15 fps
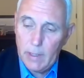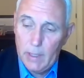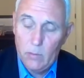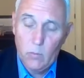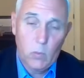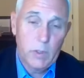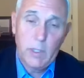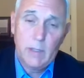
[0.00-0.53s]

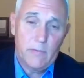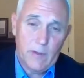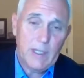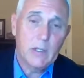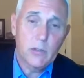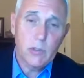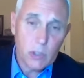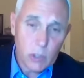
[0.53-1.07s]
and when they
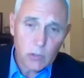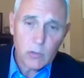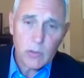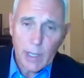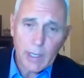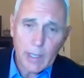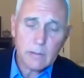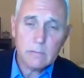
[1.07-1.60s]
failed to do
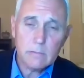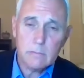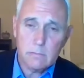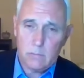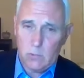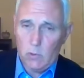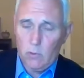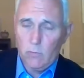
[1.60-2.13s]
that
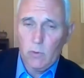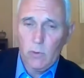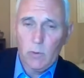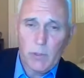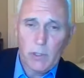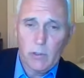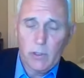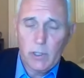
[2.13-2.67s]
over
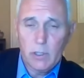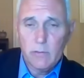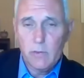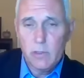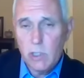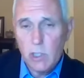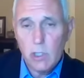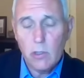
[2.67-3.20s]
a period
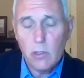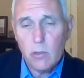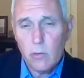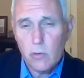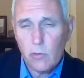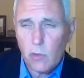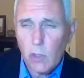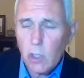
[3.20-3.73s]
of a year
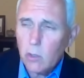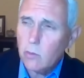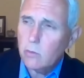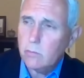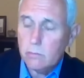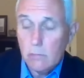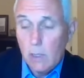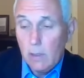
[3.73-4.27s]
or
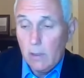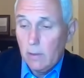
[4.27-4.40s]
so,